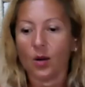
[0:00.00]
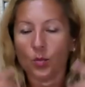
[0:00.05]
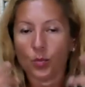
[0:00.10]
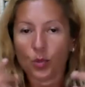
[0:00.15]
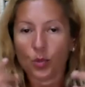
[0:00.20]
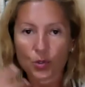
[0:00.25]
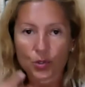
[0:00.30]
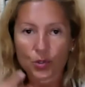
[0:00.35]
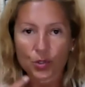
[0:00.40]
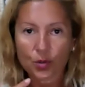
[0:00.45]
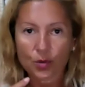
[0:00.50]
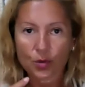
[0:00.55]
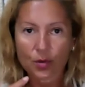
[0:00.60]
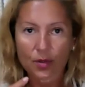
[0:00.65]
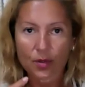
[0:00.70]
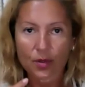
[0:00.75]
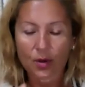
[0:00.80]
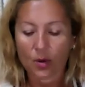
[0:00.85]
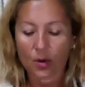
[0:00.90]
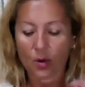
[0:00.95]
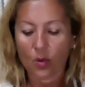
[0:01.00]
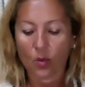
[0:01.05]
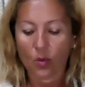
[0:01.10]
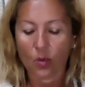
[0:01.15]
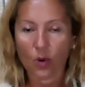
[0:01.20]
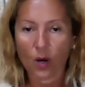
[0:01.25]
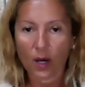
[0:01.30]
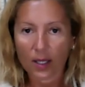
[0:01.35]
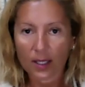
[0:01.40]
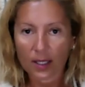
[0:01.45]
Bluetooth,
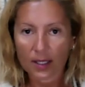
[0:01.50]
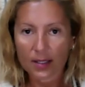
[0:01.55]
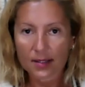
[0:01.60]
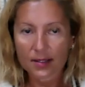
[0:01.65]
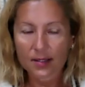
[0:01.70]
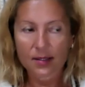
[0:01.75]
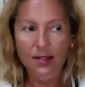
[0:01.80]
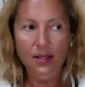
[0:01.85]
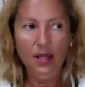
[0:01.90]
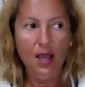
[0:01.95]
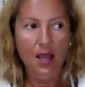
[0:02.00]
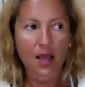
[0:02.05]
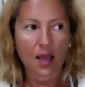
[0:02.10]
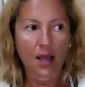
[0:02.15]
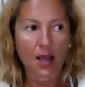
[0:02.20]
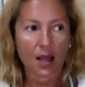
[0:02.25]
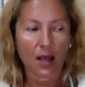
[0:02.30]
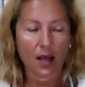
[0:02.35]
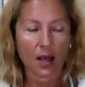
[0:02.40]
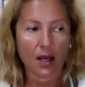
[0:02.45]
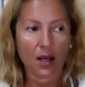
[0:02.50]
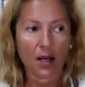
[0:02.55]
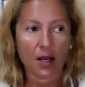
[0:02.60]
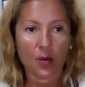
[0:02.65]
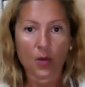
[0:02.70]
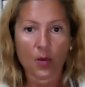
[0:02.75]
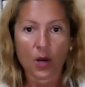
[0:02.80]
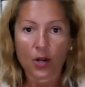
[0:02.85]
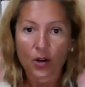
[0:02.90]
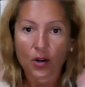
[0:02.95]
wireless,
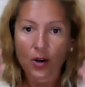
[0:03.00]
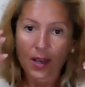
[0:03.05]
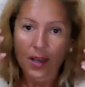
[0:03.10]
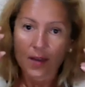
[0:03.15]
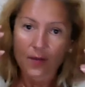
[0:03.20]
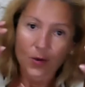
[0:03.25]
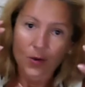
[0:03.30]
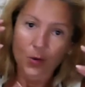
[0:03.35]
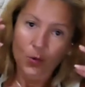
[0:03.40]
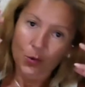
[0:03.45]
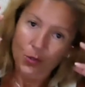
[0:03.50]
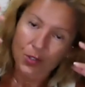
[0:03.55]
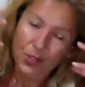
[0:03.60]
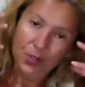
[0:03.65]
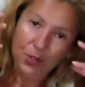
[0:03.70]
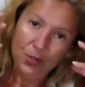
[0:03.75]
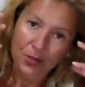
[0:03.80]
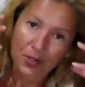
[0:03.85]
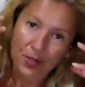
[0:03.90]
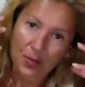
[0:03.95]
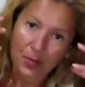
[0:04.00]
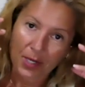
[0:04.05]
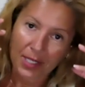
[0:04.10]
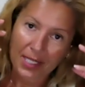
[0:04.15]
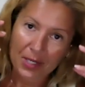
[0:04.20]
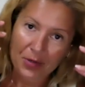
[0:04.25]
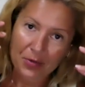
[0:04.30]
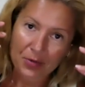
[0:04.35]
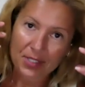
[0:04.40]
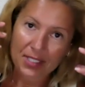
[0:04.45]
and I have the auditory
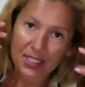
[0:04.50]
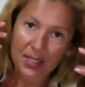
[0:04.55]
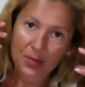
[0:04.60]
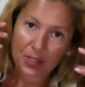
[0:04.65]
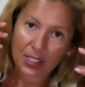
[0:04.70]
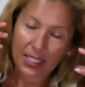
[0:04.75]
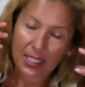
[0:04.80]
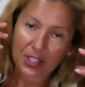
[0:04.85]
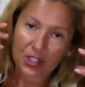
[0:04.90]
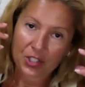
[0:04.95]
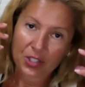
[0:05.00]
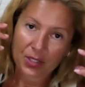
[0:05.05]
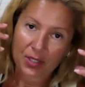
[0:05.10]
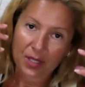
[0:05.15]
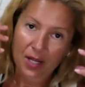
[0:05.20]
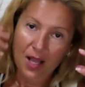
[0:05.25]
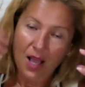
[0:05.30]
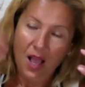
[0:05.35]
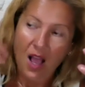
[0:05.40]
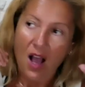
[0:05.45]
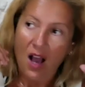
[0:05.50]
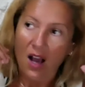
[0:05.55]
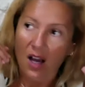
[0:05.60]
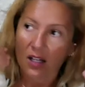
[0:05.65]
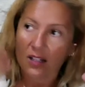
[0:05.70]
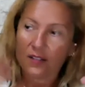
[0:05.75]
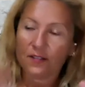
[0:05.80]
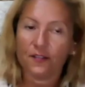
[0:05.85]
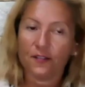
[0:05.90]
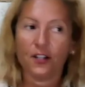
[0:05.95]
bilateral stimulation.
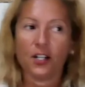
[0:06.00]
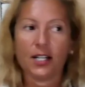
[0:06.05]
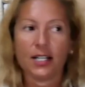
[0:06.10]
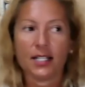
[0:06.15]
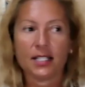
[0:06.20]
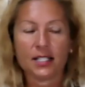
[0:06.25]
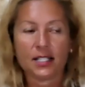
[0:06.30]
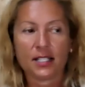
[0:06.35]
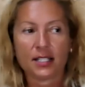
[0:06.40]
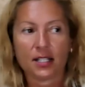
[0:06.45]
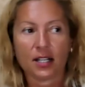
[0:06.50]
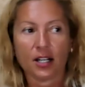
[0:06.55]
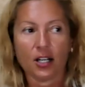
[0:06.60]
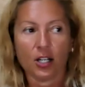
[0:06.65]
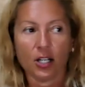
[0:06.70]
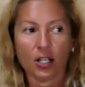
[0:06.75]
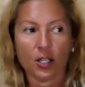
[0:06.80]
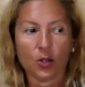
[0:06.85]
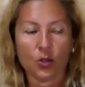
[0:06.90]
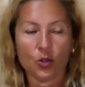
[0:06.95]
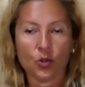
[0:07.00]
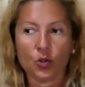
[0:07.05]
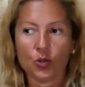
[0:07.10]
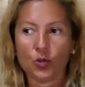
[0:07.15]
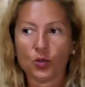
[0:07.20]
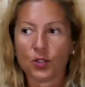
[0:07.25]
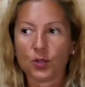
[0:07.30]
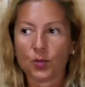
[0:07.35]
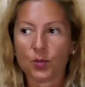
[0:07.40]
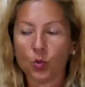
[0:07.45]
I find I
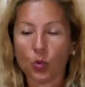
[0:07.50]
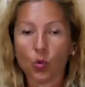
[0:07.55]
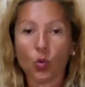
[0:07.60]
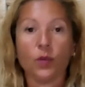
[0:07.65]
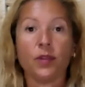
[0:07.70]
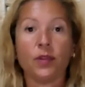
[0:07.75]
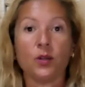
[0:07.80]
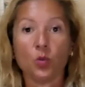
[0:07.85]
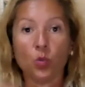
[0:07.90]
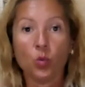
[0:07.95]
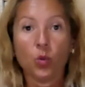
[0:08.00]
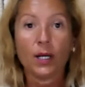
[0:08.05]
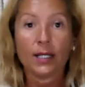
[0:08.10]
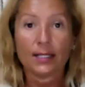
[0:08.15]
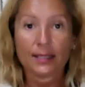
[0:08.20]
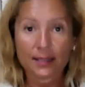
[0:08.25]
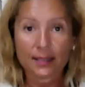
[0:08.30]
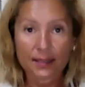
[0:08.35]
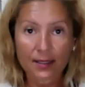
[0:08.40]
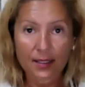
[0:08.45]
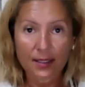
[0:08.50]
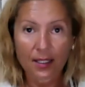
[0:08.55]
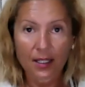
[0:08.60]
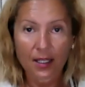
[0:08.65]
use more than one.